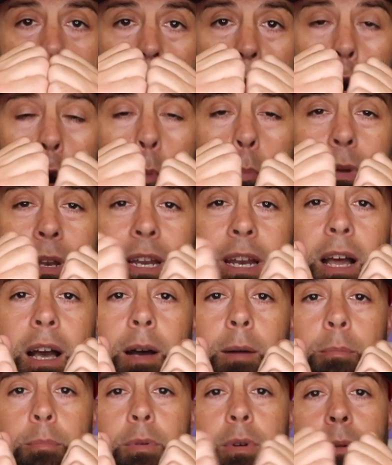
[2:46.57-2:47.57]
opening
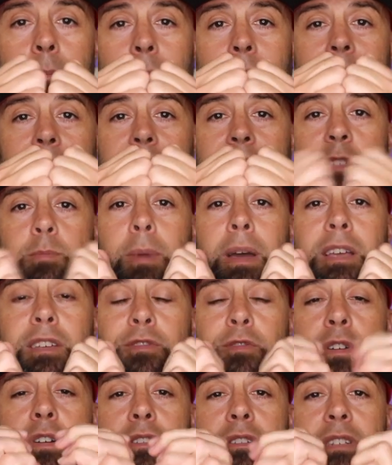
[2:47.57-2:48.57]
up and making space
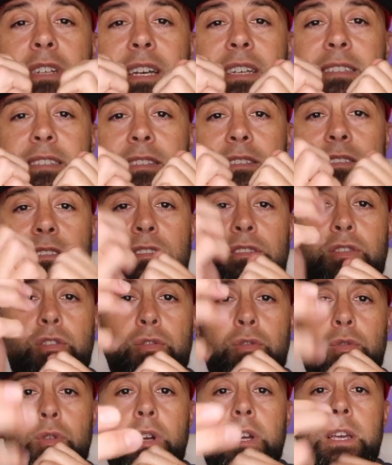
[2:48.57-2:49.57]
for your discs
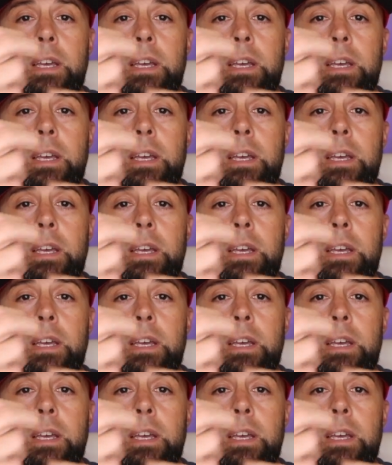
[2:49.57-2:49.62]
to